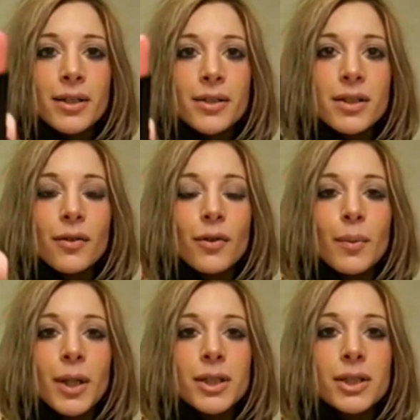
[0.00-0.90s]
It doesn't give you
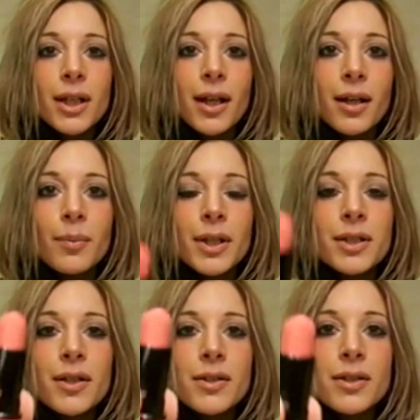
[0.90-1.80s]
much colour, but it
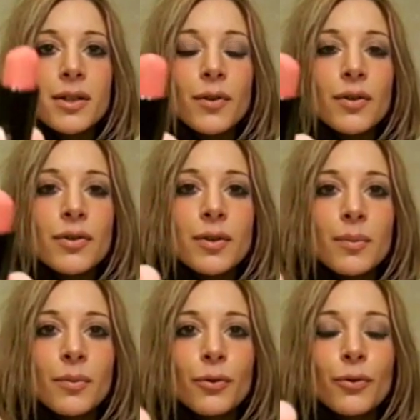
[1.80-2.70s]
does give you
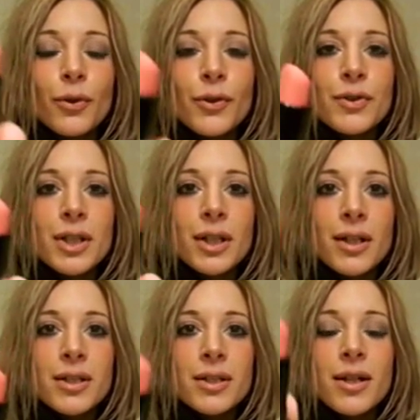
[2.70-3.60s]
some
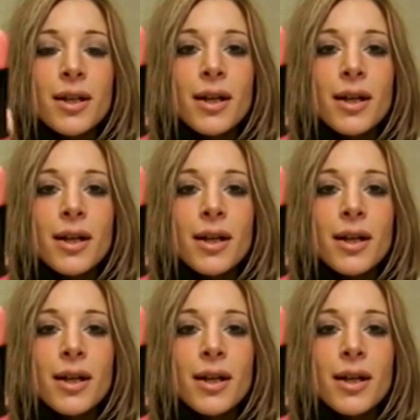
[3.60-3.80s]
frostiness